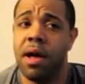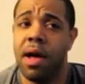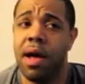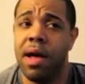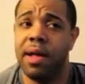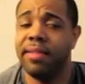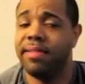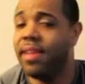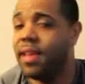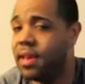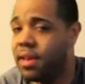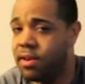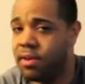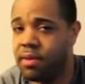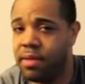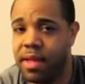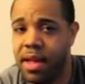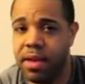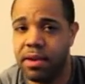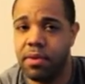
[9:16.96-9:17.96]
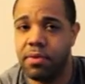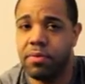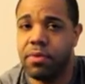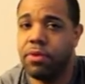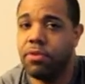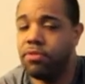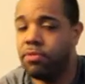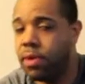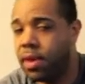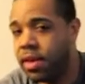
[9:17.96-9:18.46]
uh, 10 years down the
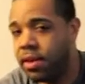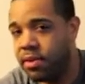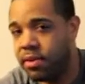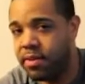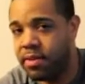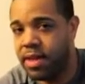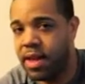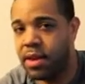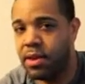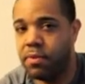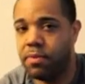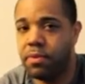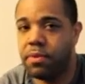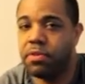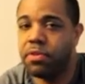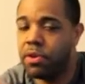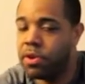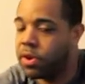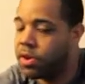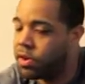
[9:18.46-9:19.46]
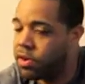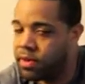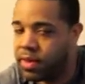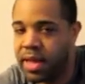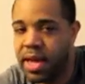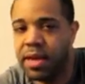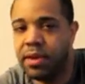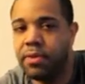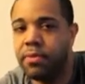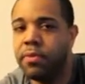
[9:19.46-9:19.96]
road 20 years down the road 30 years
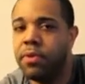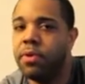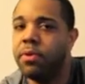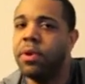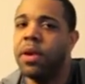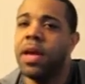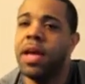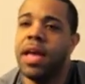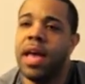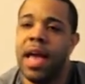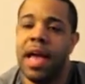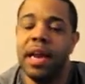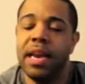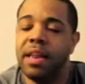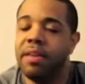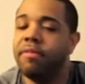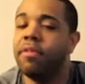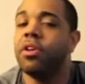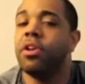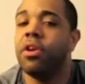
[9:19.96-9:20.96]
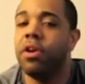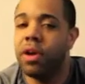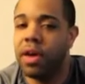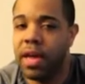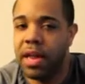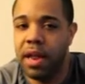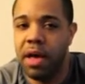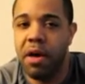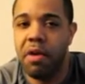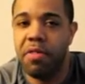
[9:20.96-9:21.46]
down the road and live a long
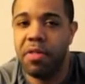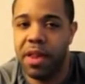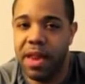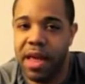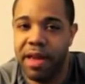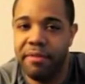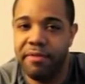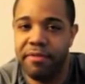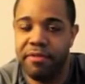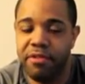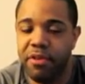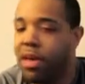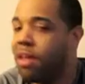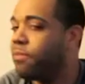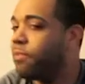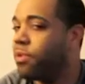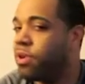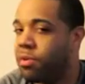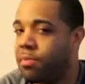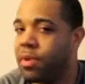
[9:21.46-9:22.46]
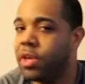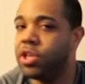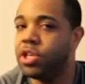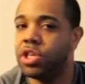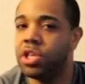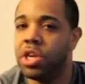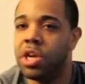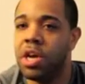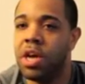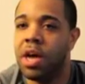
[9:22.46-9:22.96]
and healthy life so that's pretty
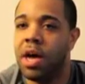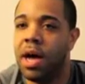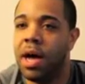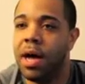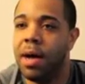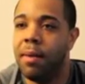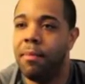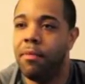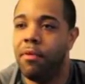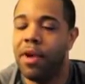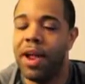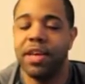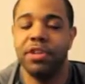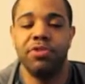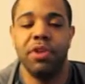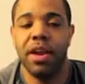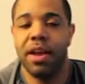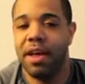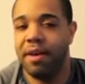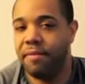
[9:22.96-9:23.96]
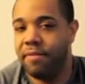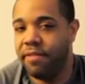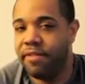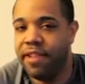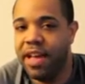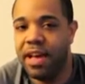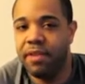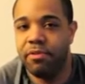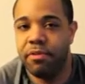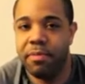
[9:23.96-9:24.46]
much um, what I try to
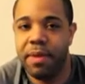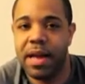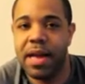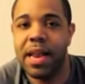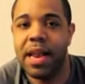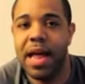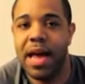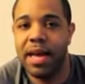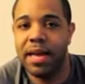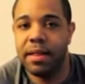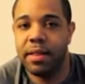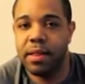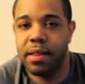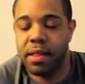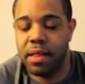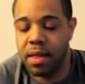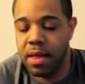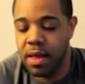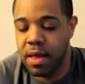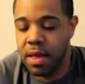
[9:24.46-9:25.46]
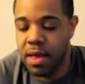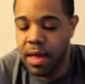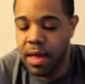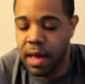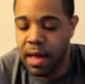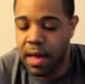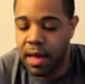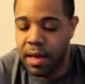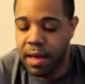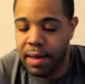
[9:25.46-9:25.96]
emphasize with my clients
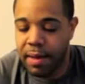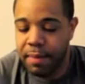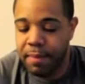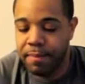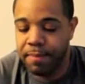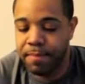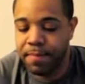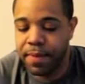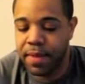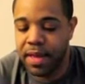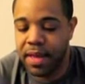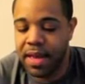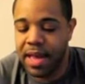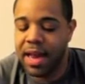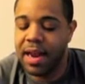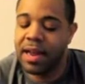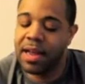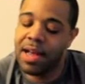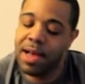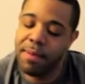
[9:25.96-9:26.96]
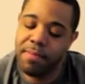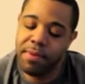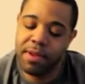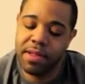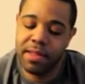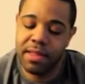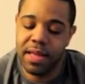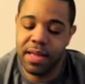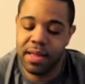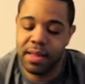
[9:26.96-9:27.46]
um, got a couple
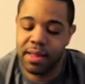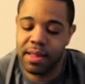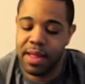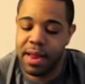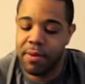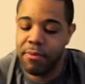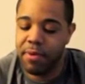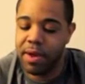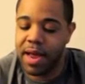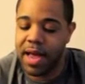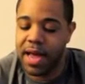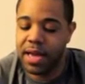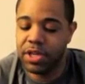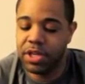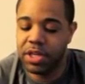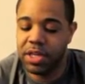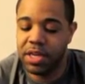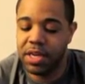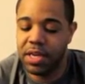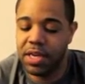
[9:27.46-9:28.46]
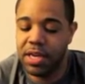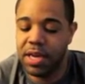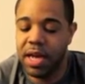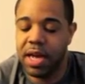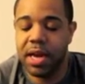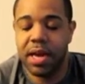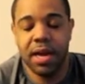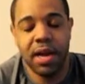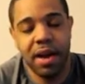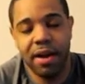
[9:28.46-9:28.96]
of things that I want to actually
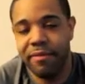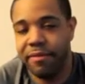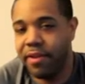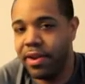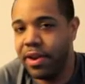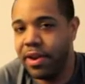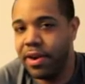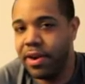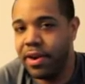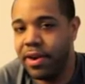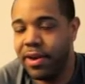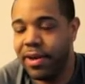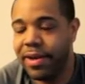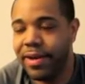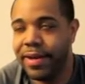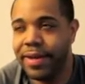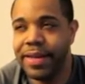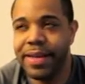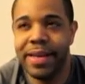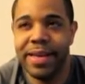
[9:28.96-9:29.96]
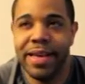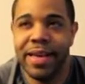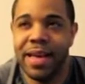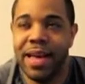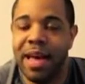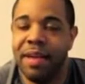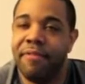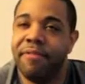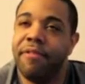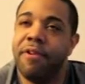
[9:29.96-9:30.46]
uh, cover here uh,
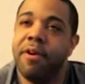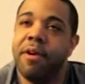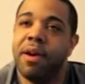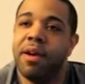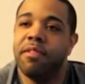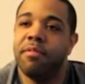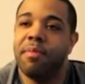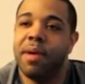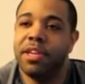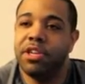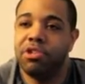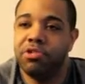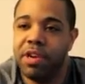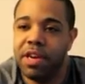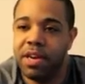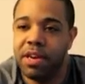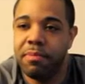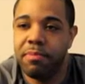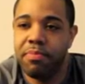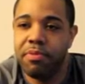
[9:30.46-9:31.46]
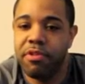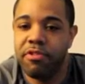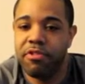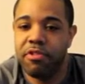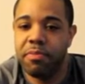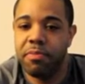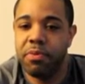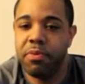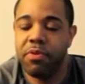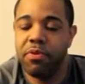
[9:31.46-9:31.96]
as far as my training
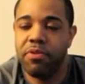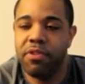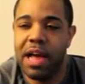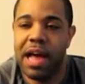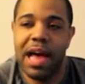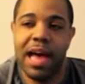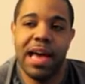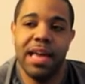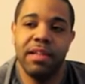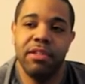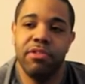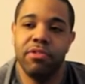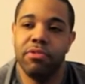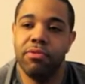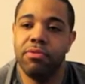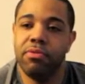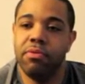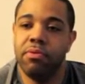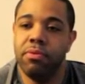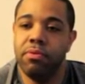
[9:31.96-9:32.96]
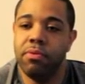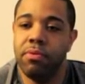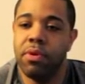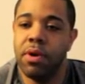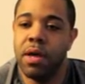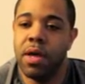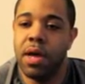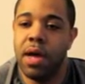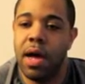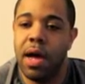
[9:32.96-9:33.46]
principles I do
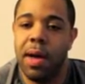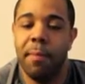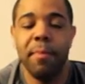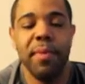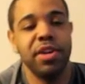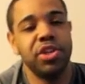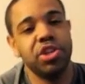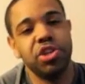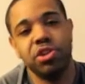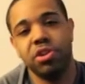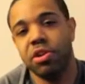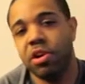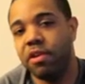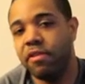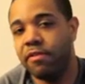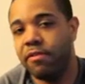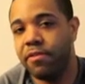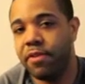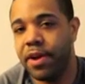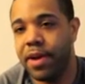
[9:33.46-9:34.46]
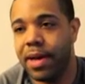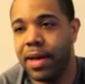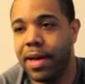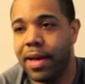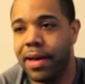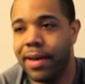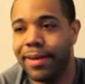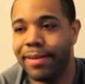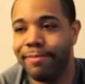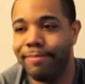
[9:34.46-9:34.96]
a mixture of
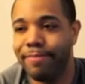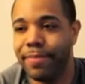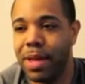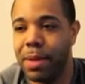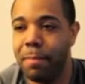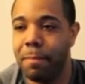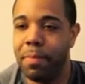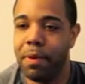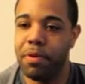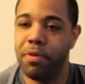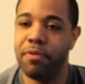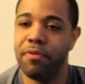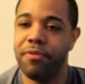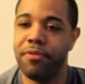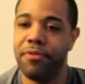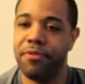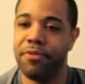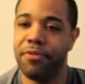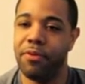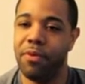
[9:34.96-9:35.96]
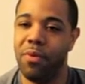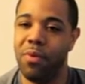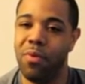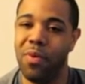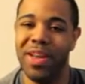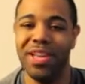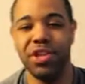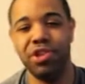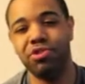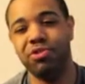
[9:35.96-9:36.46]
uh, both
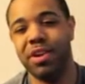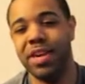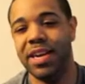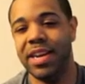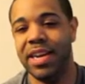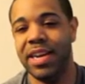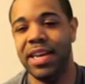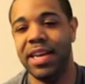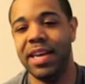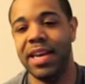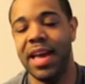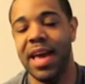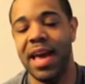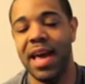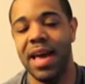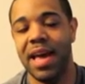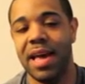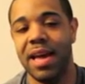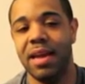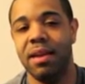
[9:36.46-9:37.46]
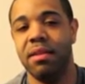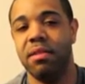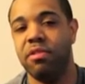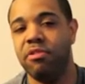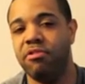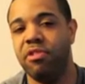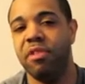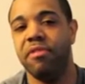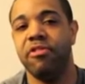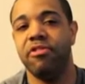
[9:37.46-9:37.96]
weight training and
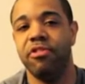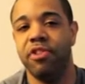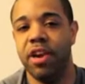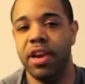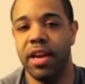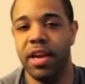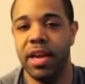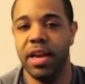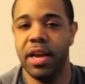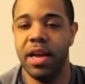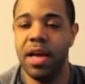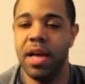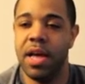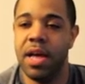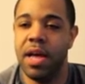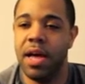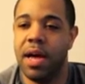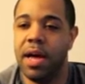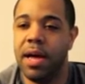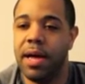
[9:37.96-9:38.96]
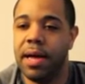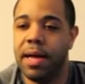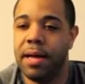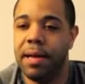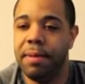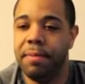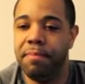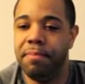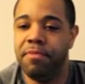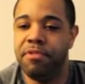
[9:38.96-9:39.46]
strength training
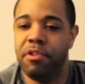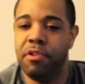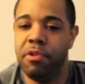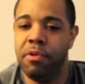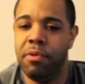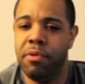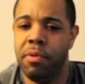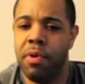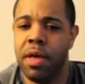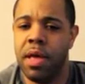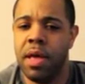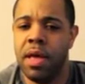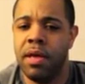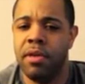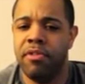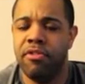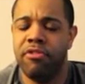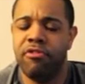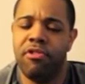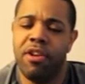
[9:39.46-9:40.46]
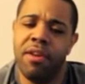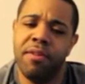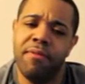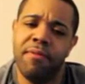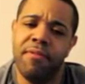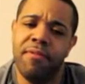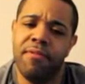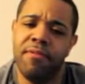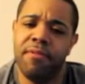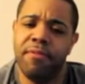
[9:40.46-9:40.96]
um, so
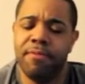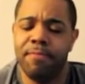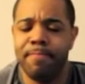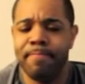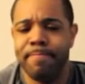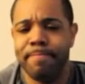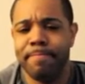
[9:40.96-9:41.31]
strength